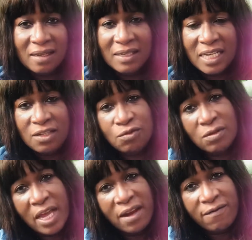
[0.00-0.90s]
They do
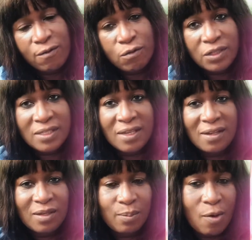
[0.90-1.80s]
like full
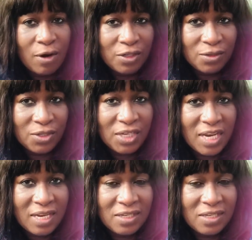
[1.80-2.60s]
sun to partial shade,